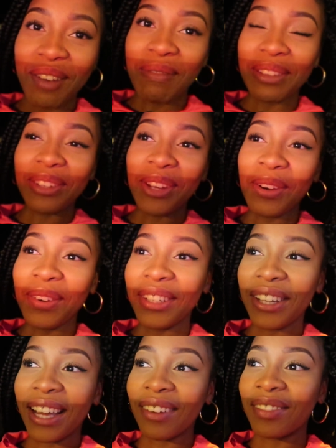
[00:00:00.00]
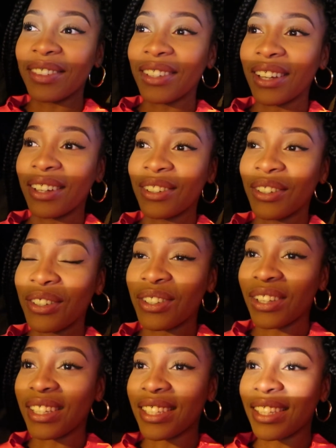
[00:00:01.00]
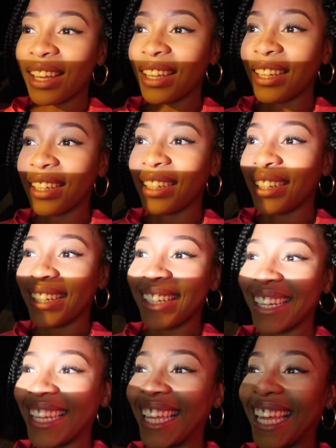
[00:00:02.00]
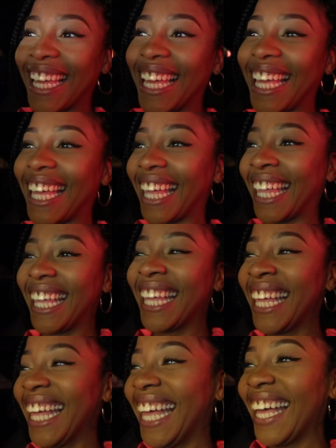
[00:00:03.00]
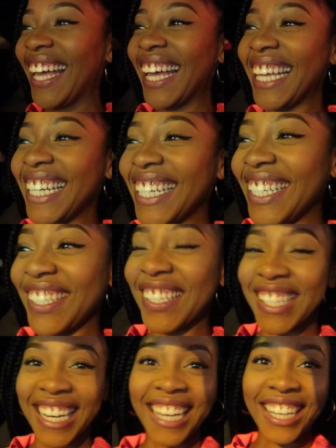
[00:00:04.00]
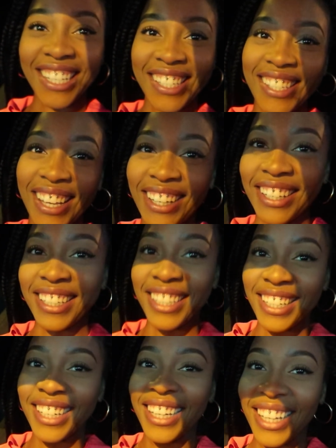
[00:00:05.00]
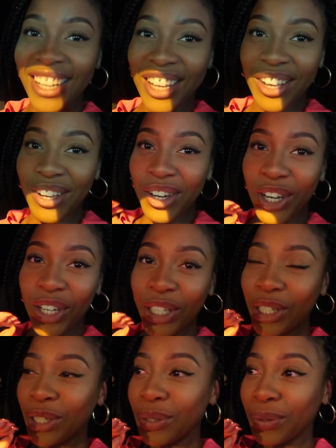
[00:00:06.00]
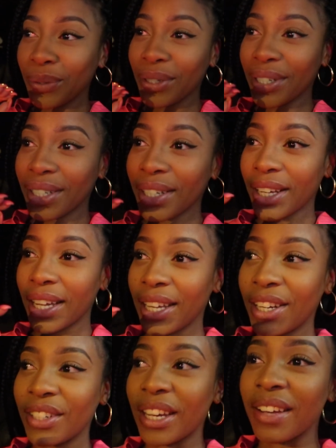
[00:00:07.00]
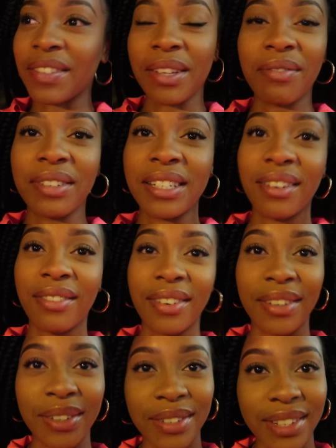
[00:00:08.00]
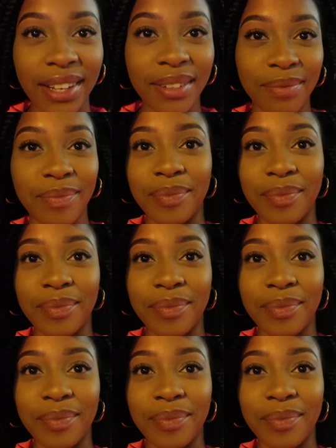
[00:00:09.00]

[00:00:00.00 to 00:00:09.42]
But you know when you have, yeah, you're used to a certain, and you're used to like a certain look, and then you have something different, you're just like,